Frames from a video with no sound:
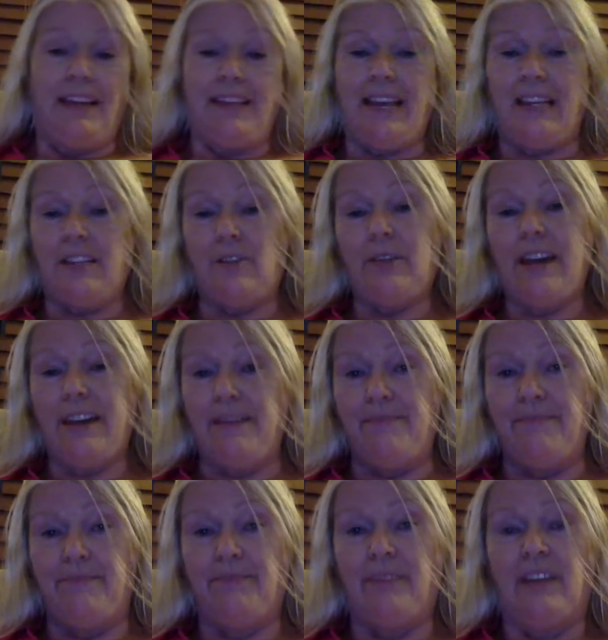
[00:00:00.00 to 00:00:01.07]
that's okay.
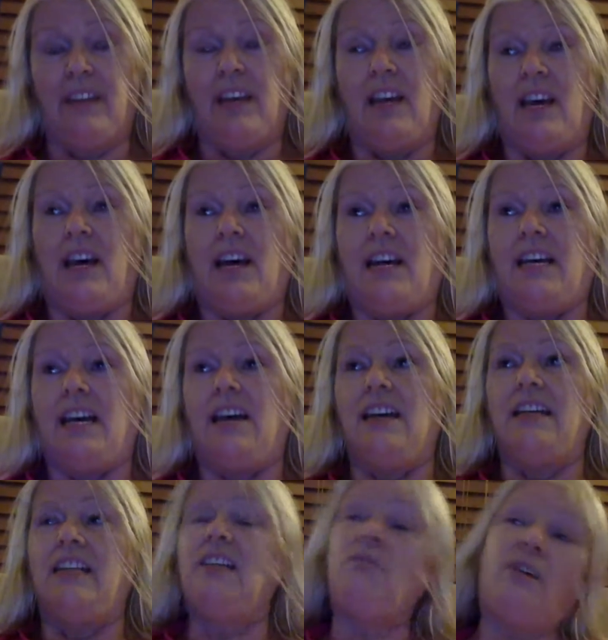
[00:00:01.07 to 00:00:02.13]

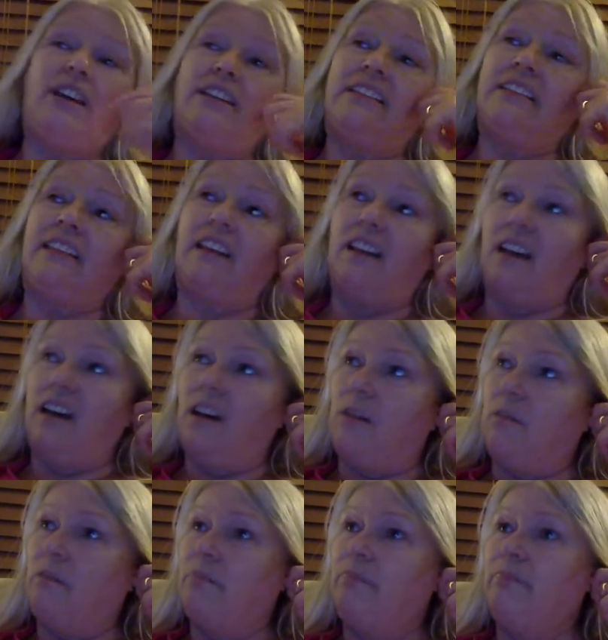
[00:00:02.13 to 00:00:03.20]
Anyways,
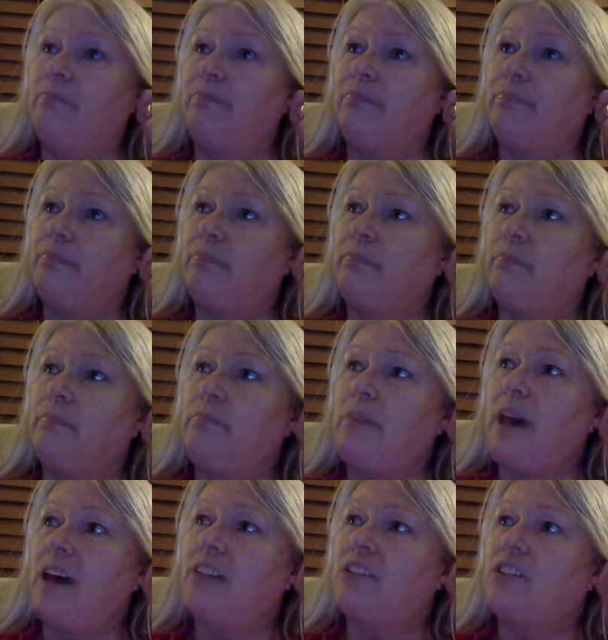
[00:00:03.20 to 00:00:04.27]

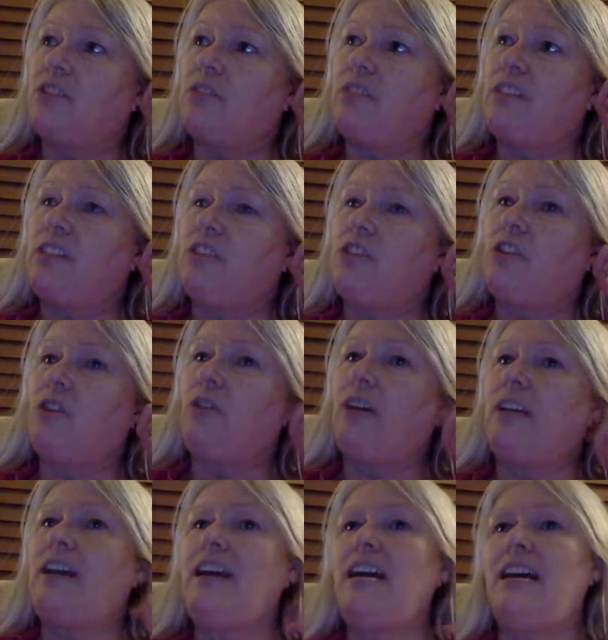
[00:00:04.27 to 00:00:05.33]
back to the show
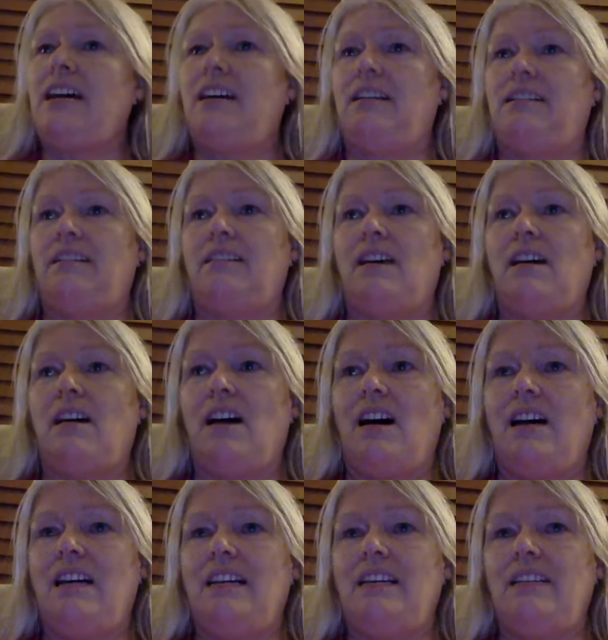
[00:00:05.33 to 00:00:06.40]
at hand.
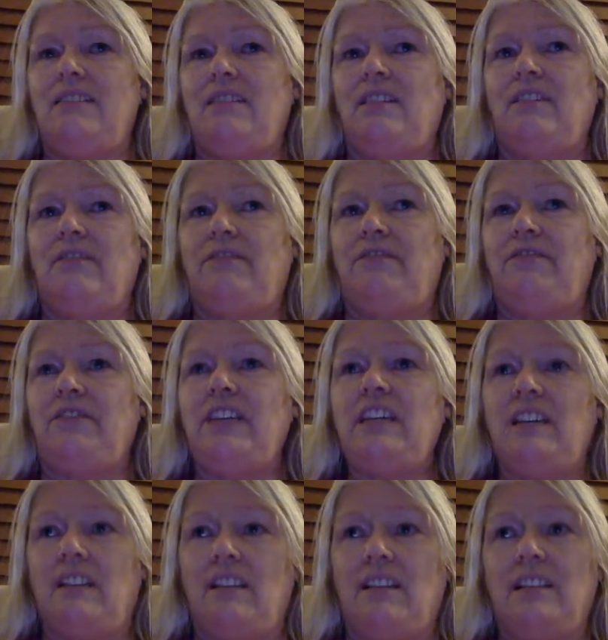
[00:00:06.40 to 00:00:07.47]
I
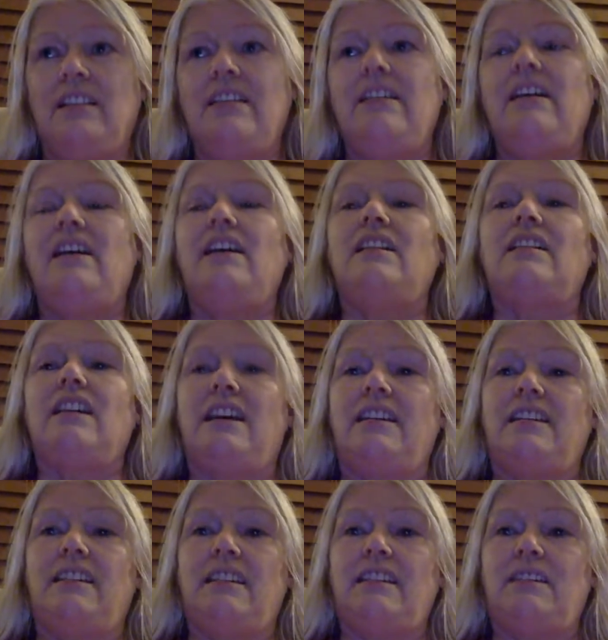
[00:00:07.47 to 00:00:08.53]
feel
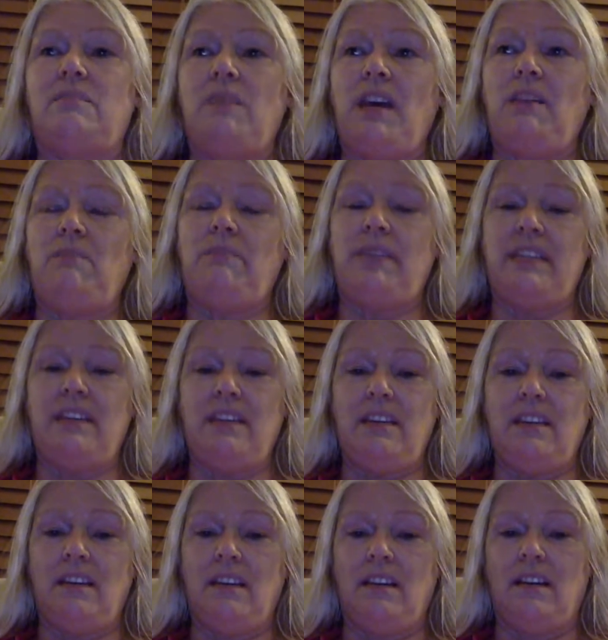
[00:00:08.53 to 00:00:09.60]
like this may
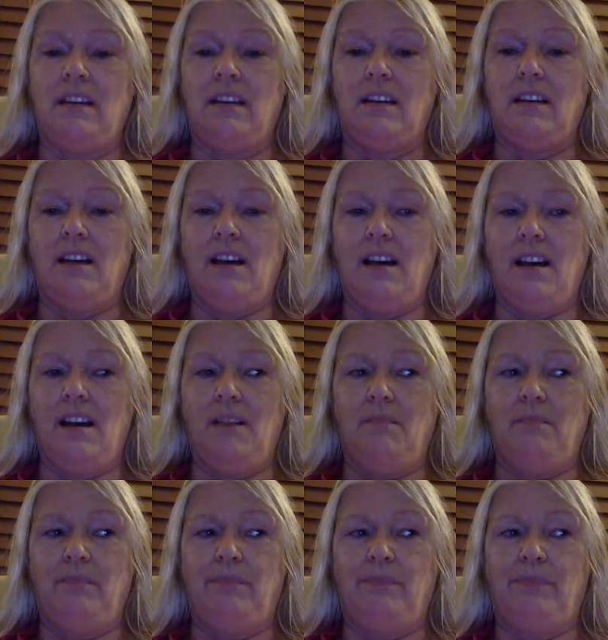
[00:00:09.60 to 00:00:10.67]
be one